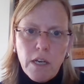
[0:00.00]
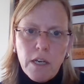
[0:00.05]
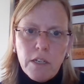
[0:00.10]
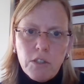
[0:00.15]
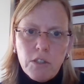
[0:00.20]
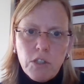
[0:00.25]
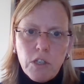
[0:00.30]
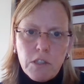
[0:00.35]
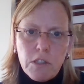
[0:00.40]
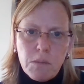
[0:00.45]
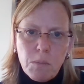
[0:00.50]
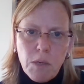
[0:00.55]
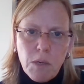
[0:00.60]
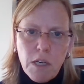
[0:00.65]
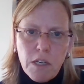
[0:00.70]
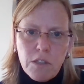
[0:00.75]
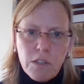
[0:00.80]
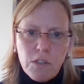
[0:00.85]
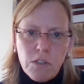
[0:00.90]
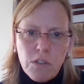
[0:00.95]
It just
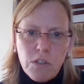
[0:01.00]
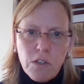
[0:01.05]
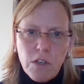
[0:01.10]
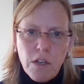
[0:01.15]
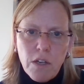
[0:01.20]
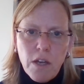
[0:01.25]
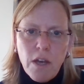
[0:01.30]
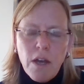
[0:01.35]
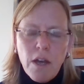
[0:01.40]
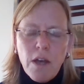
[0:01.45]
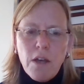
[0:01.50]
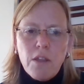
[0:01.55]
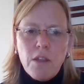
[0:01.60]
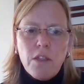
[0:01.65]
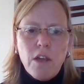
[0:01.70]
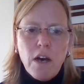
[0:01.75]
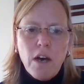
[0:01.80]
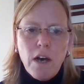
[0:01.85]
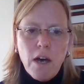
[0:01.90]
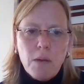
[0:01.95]
means
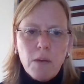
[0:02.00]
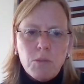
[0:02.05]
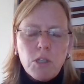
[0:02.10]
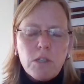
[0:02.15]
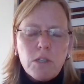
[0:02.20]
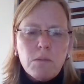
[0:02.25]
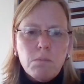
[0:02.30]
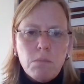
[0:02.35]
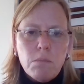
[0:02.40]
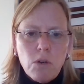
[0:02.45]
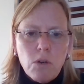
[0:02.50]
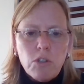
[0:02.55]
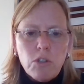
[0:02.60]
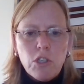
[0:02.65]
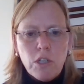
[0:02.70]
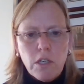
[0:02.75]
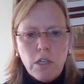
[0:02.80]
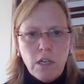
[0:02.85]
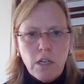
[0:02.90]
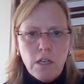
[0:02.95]
the object's
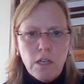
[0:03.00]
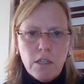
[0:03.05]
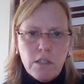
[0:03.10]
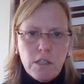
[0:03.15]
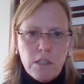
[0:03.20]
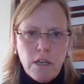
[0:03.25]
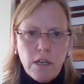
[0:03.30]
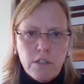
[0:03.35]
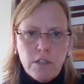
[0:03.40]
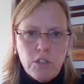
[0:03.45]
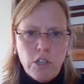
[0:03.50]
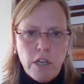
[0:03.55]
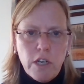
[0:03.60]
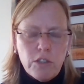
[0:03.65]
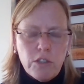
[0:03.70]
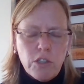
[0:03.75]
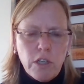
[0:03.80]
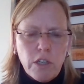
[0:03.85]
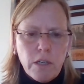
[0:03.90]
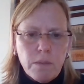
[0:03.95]
motion is not
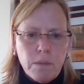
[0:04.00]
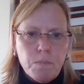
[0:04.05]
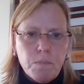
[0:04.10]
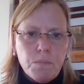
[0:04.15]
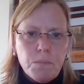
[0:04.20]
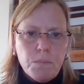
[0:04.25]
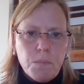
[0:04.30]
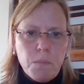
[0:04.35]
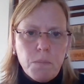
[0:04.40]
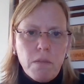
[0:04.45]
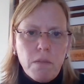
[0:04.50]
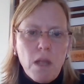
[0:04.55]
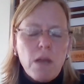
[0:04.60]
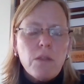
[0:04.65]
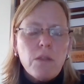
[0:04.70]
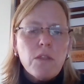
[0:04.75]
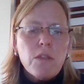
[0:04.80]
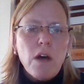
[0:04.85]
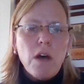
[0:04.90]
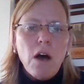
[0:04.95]
changing.
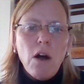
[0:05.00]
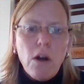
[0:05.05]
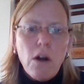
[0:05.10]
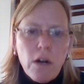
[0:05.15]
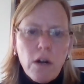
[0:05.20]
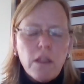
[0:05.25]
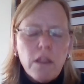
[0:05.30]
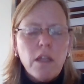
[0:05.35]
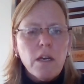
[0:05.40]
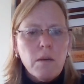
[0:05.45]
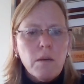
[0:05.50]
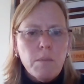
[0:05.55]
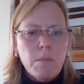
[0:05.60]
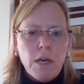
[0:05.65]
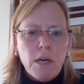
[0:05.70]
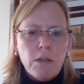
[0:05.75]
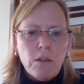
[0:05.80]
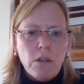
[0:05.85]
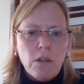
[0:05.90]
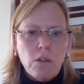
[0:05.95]
The hard thing
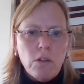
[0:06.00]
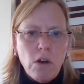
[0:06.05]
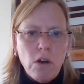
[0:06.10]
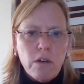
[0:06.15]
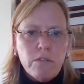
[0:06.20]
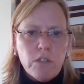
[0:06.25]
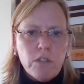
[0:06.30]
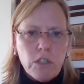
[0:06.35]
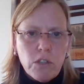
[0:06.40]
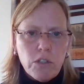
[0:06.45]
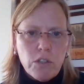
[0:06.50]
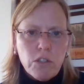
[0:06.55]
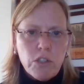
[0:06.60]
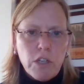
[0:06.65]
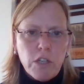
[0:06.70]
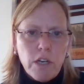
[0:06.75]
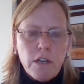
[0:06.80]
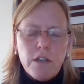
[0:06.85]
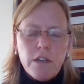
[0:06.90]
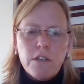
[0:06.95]
about the law of
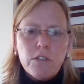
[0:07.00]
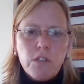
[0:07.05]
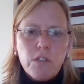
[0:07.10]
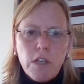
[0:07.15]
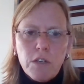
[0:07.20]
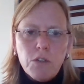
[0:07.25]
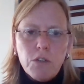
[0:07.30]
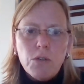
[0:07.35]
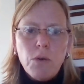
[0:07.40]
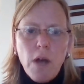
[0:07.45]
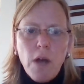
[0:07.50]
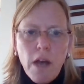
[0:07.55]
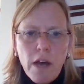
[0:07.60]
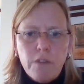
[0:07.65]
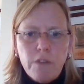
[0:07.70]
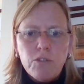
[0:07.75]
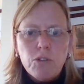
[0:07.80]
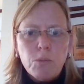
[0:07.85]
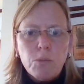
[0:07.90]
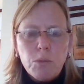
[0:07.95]
inertia is that you
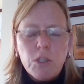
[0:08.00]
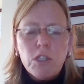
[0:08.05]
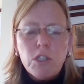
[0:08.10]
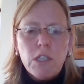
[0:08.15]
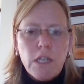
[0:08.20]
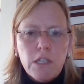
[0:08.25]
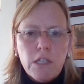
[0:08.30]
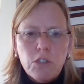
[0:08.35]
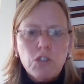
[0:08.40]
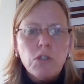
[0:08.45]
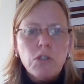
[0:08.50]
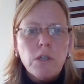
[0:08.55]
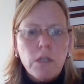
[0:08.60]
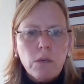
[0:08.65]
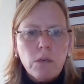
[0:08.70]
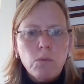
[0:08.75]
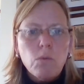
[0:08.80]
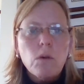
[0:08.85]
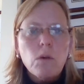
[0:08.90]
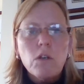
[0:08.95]
have to pretend you're in
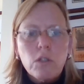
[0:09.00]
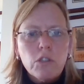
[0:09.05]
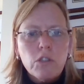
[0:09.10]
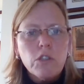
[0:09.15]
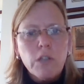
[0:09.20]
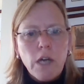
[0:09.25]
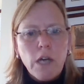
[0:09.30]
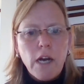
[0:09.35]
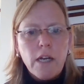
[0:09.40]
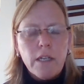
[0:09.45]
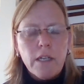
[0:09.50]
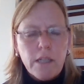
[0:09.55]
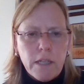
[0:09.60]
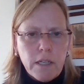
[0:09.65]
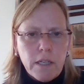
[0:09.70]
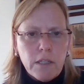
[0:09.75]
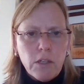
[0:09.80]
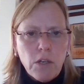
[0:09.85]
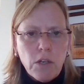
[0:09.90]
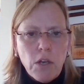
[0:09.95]
a world you're not
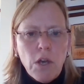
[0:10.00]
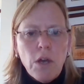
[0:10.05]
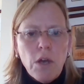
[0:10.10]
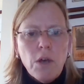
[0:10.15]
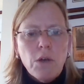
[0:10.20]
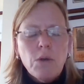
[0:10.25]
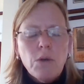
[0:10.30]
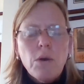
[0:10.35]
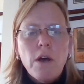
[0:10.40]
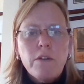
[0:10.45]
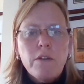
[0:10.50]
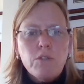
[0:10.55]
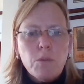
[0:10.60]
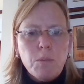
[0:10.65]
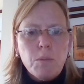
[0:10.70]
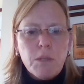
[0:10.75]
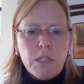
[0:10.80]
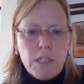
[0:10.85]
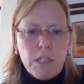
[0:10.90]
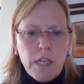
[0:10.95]
in. You have to
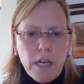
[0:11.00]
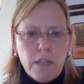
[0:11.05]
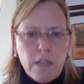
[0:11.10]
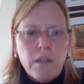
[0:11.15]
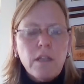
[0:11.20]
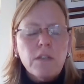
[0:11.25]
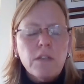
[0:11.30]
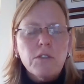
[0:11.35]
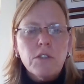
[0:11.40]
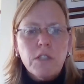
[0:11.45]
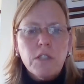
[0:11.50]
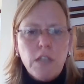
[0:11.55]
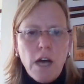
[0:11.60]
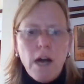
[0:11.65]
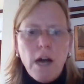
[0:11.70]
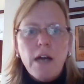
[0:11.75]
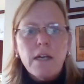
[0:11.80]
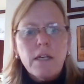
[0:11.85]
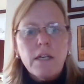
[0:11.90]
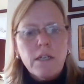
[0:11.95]
pretend that you're
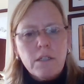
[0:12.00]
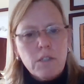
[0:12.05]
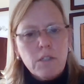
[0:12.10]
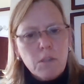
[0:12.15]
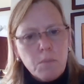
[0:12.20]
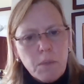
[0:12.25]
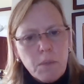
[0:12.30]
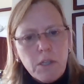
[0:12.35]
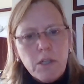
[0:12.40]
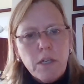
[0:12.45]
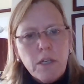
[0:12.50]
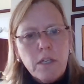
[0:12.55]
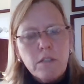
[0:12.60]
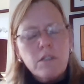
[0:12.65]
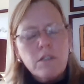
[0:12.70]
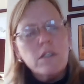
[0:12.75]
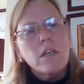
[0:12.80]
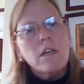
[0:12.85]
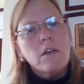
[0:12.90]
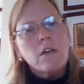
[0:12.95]
not
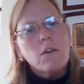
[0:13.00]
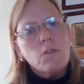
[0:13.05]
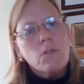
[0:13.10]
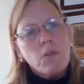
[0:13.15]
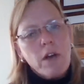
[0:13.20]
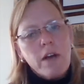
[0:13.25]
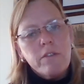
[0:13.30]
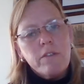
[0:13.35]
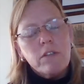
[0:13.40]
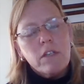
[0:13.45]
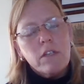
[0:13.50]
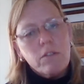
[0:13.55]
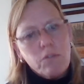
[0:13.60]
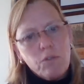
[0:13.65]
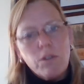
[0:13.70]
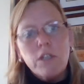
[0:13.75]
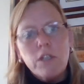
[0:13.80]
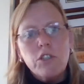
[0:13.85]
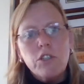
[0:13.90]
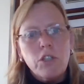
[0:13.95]
experiencing gravity and
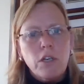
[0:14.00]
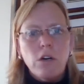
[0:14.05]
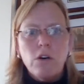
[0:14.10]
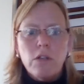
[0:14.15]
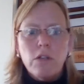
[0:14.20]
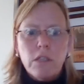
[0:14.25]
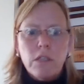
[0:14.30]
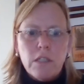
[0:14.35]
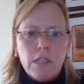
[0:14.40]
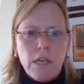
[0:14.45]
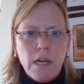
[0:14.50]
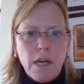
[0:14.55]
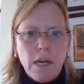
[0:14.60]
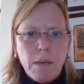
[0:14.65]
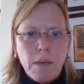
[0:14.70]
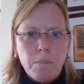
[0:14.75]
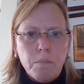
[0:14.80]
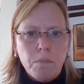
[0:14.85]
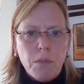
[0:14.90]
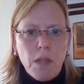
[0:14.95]
friction all the
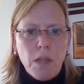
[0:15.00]
time